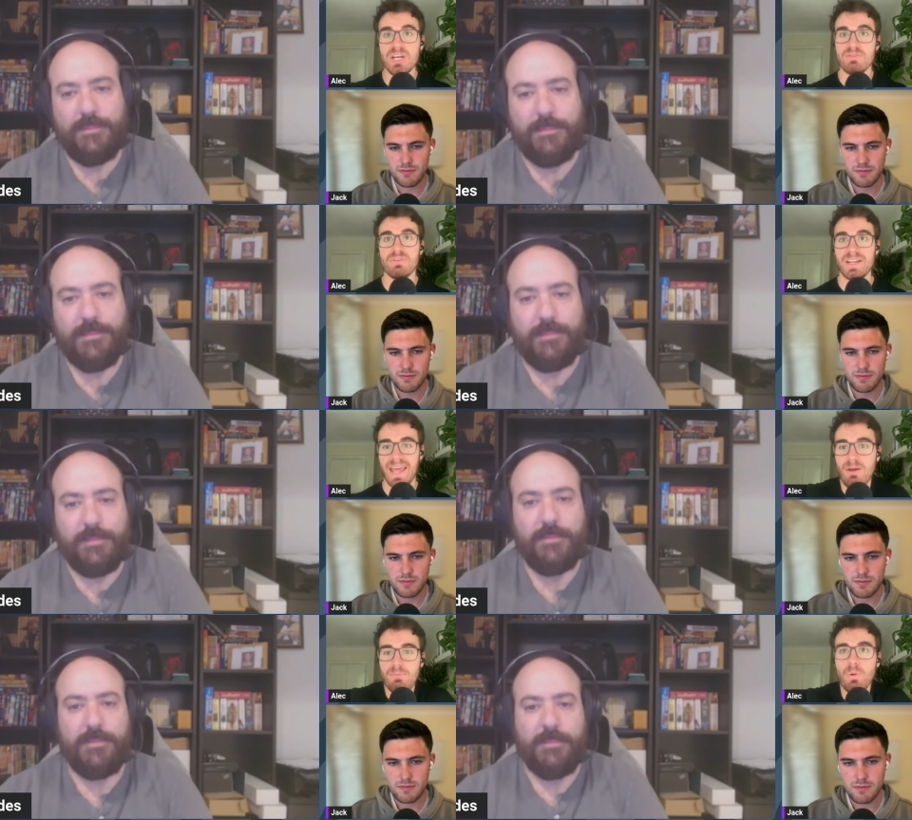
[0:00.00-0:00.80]
Speaker 1: generally,
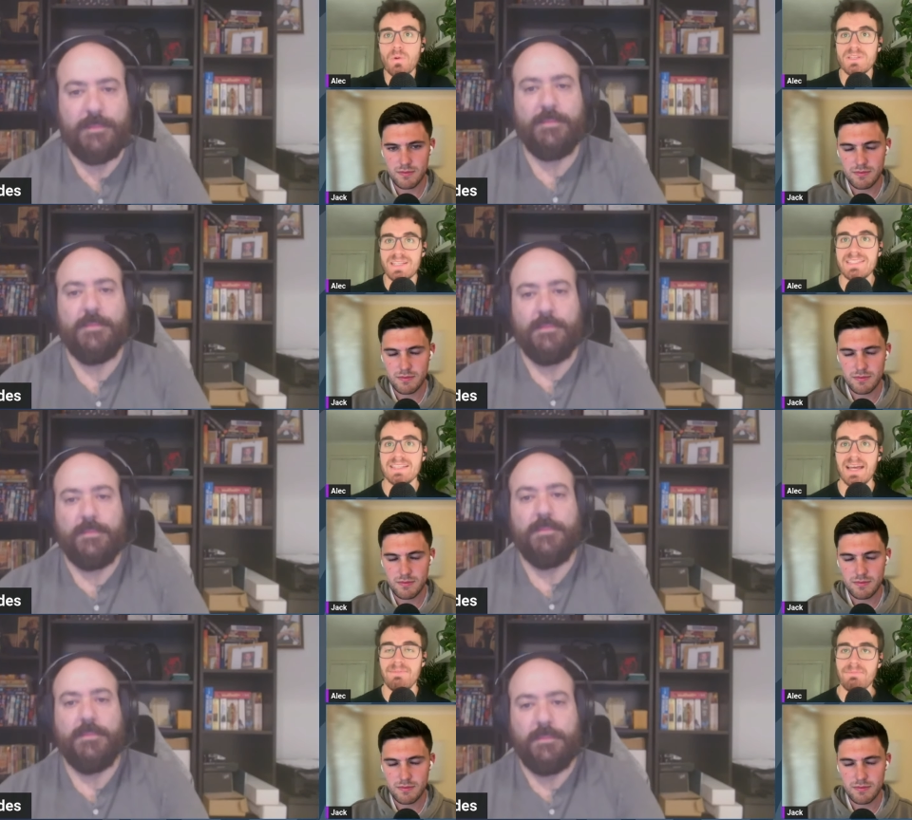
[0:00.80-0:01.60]
and how important
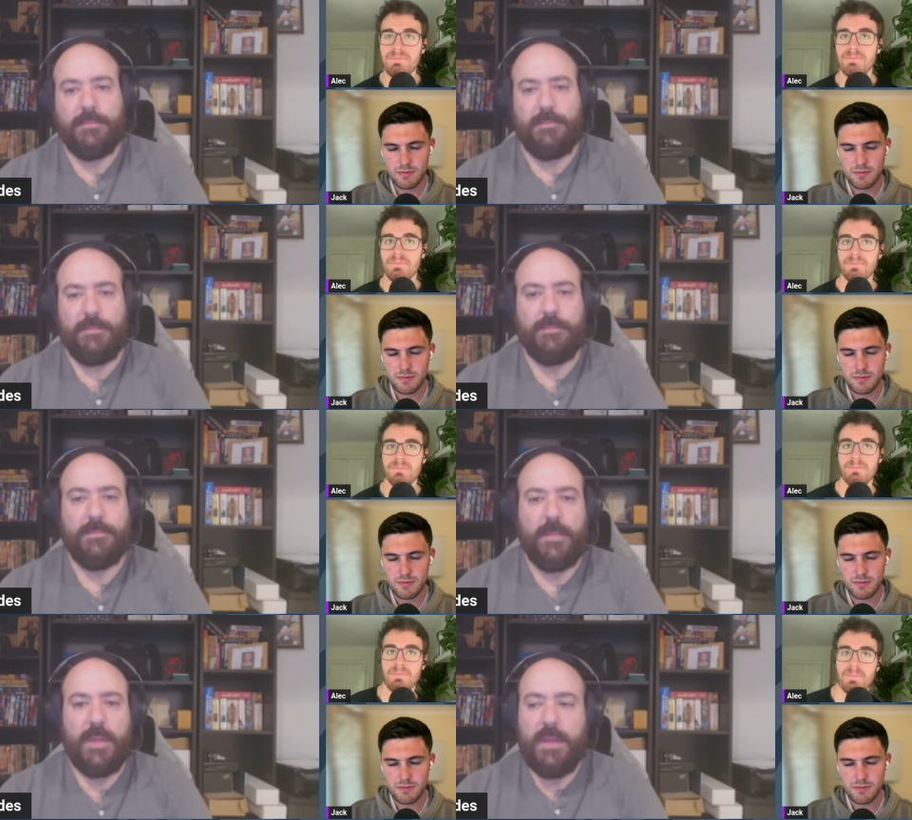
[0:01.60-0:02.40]
is that?
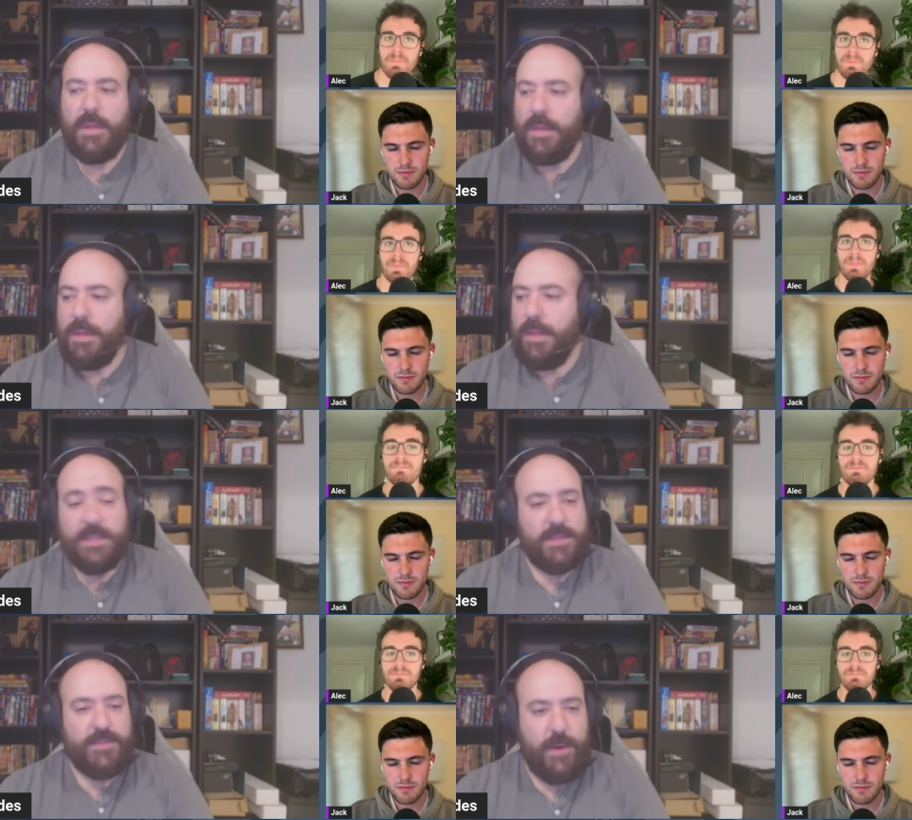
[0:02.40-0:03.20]

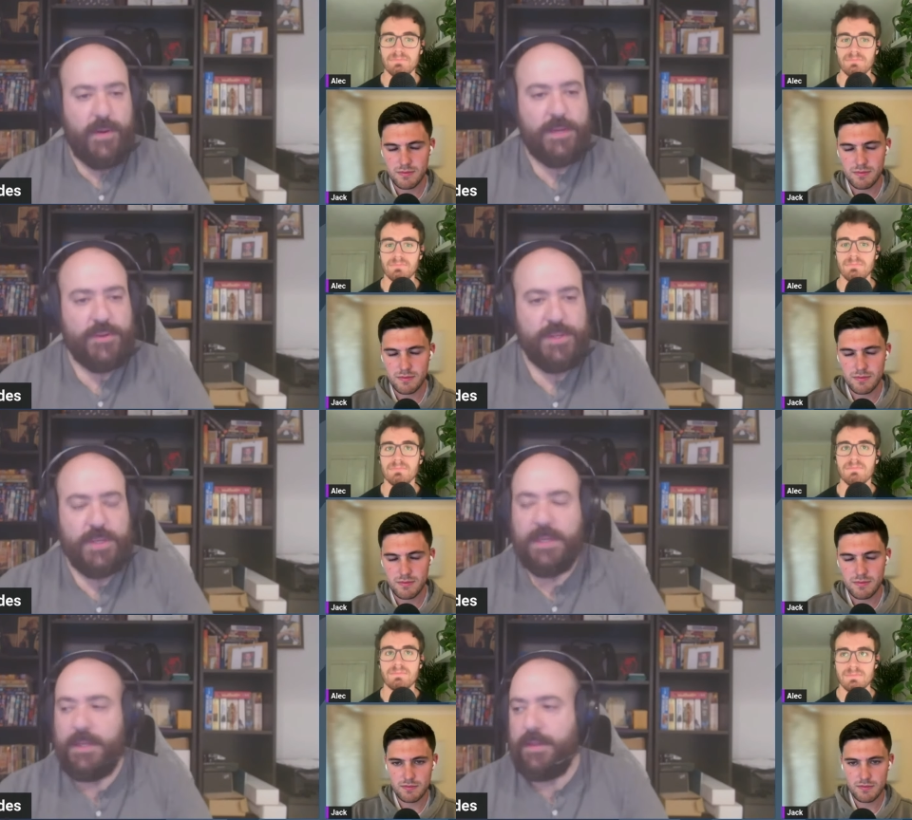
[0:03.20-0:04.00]
Speaker 2: it's very
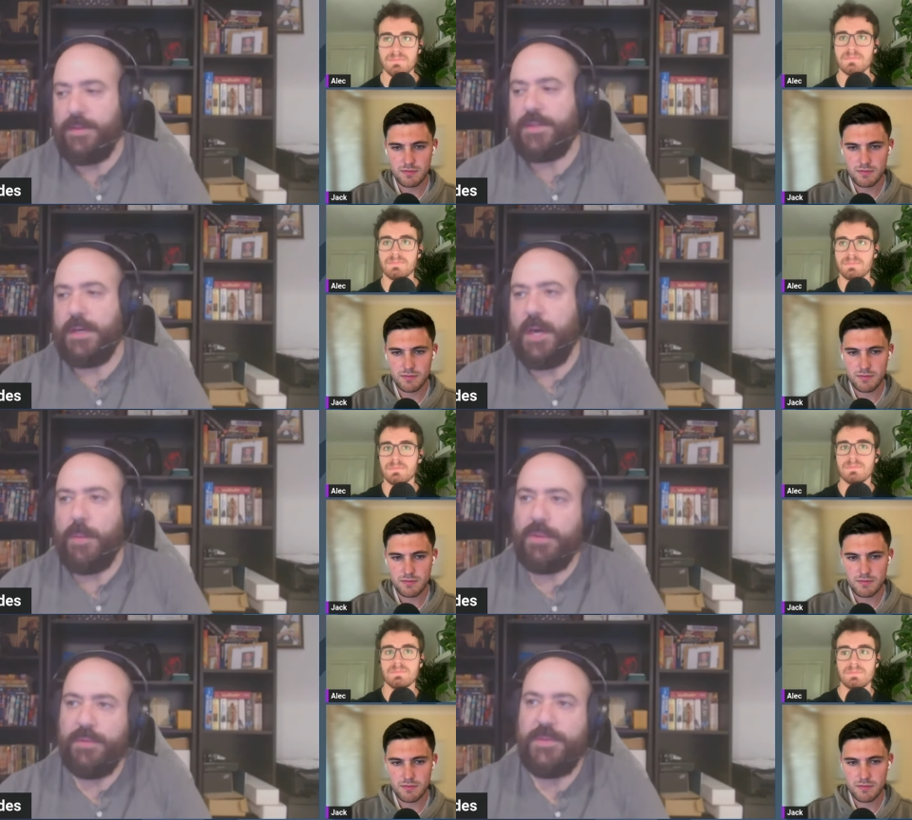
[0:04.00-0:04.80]
interesting. There's a
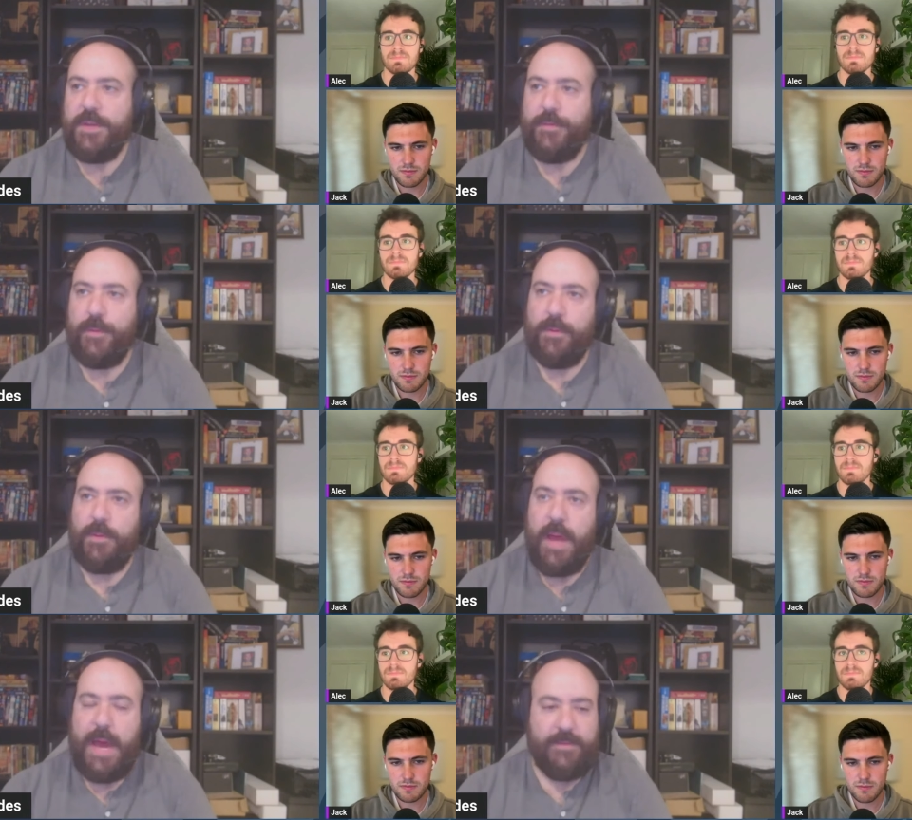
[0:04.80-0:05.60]
couple of different
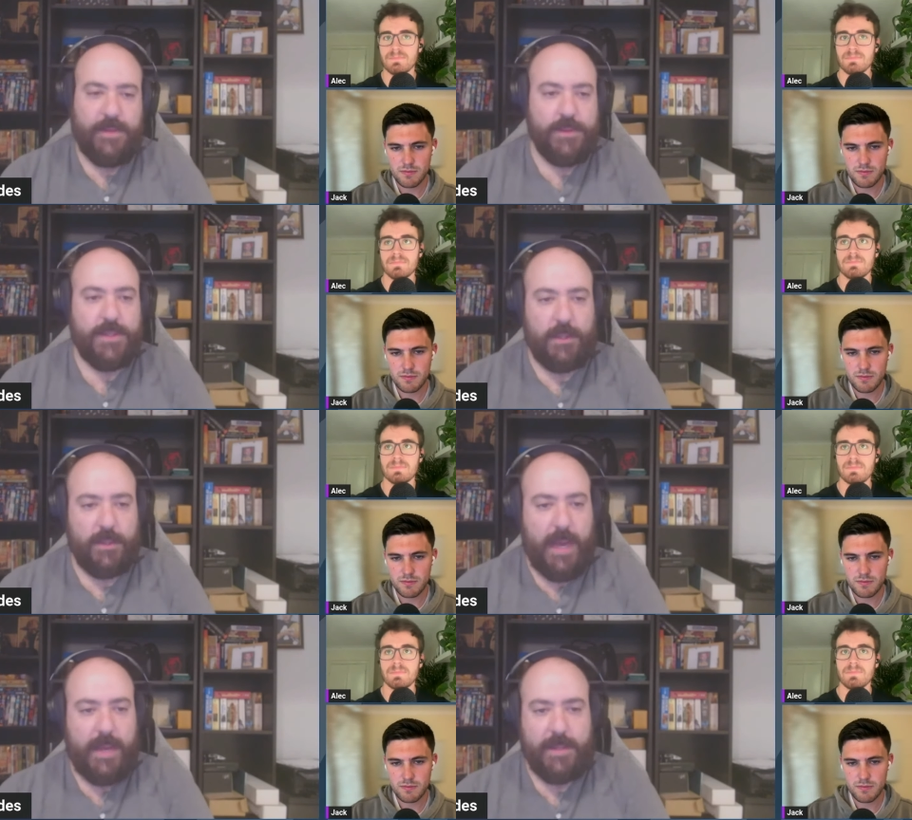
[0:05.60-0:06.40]
avenues to
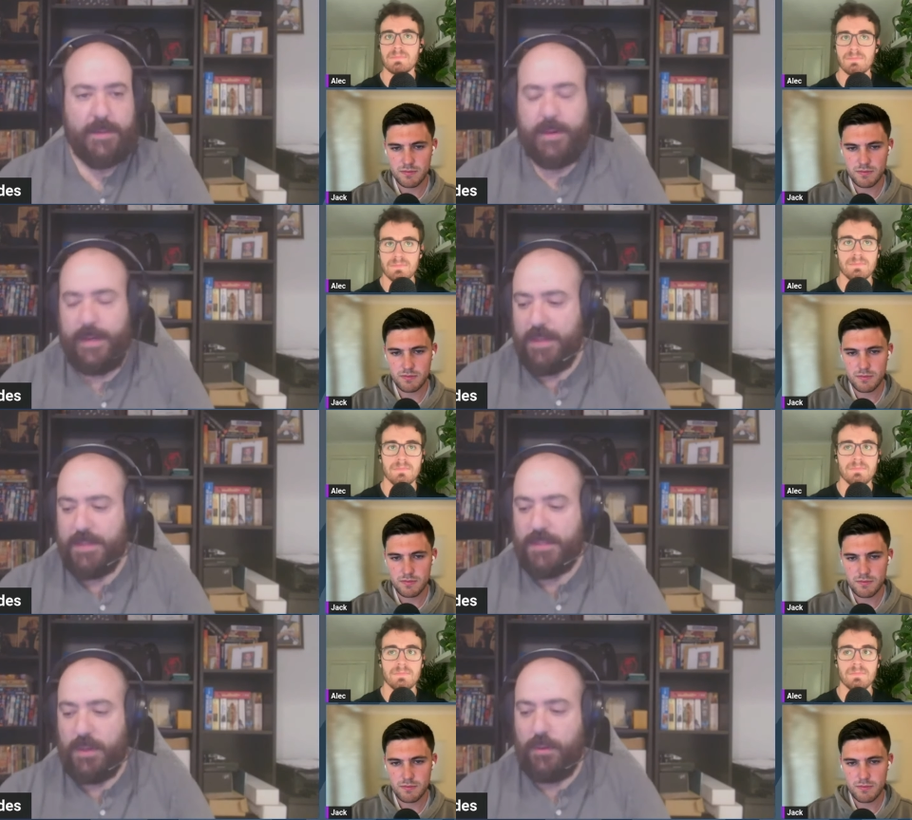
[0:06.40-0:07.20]
look at it, right?
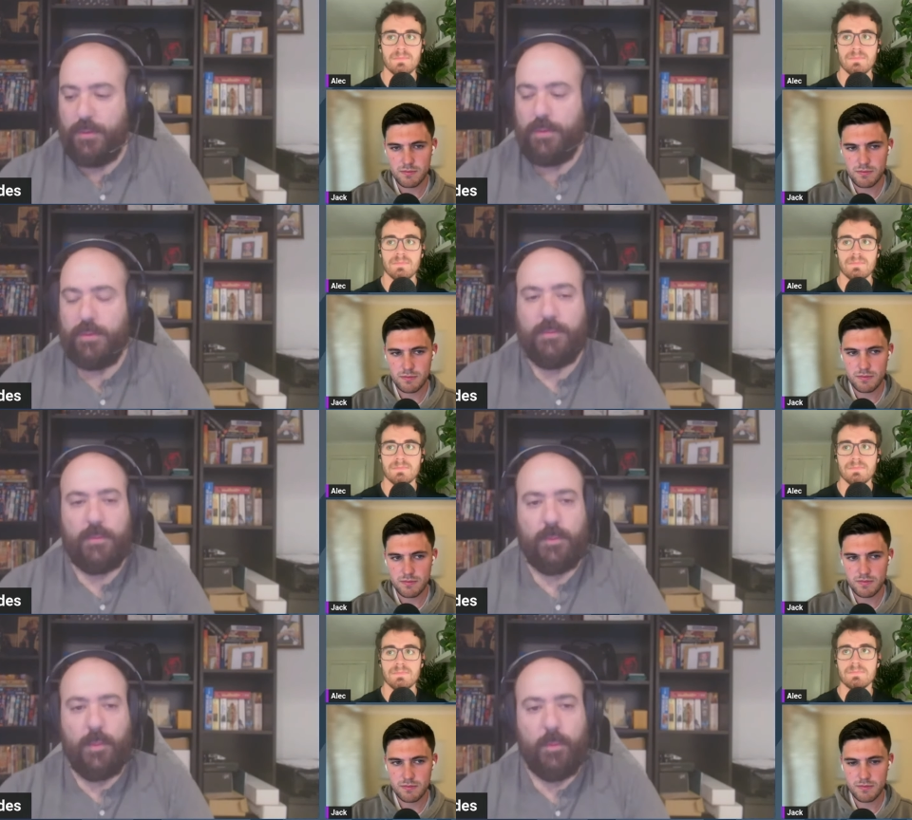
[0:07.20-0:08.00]
So
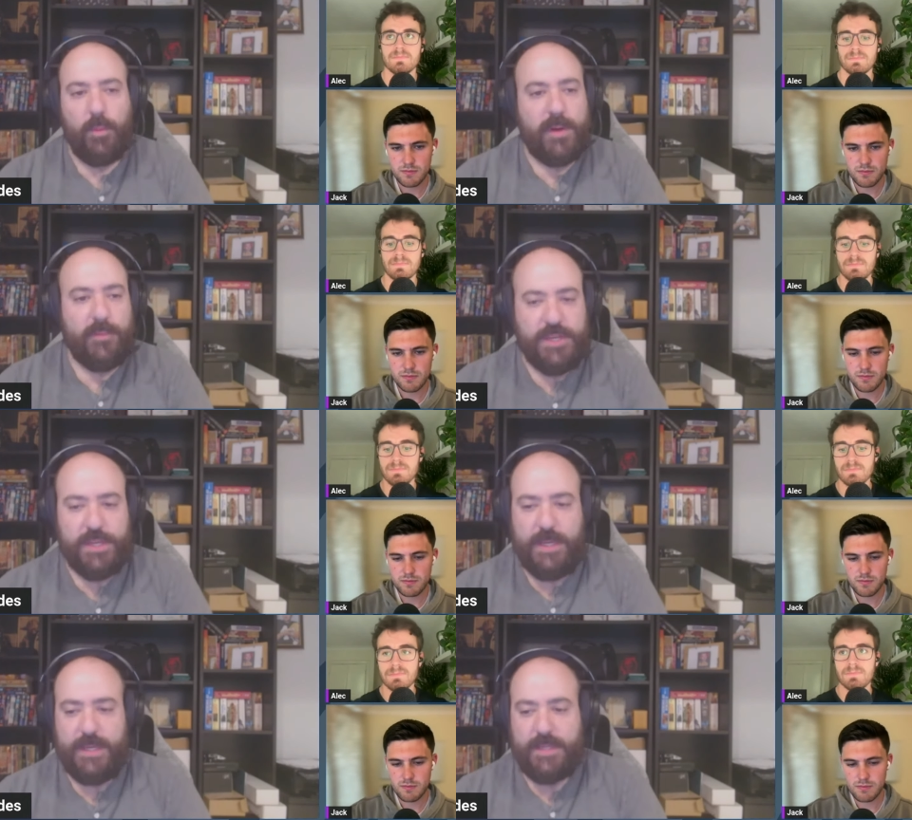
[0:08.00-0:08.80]
one of which
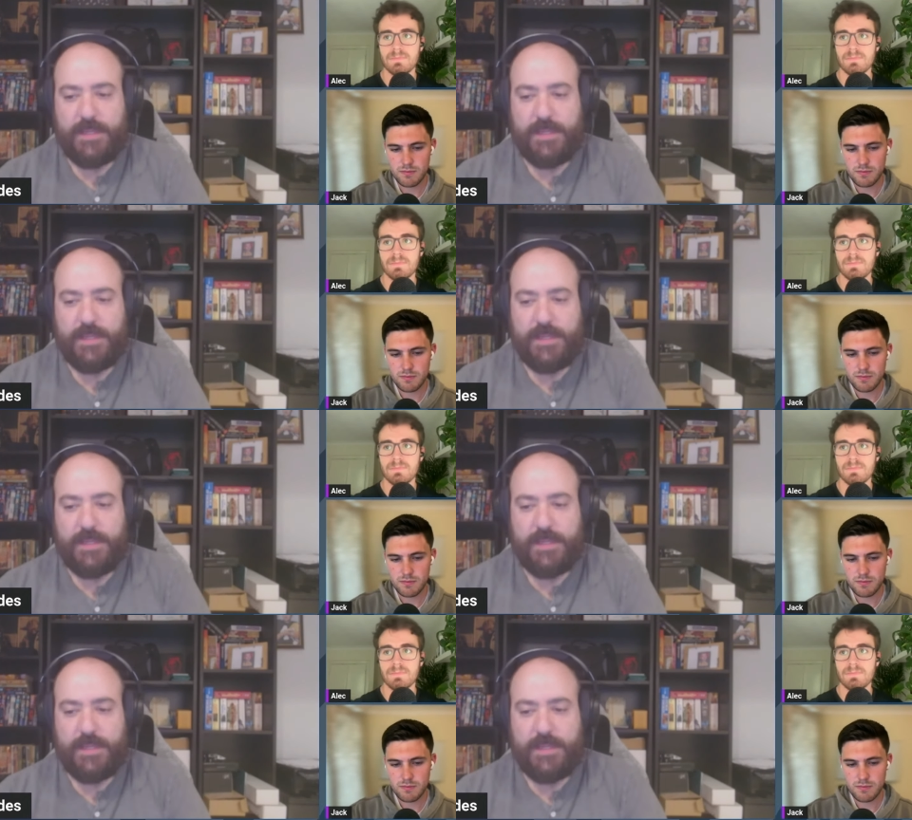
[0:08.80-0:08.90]
is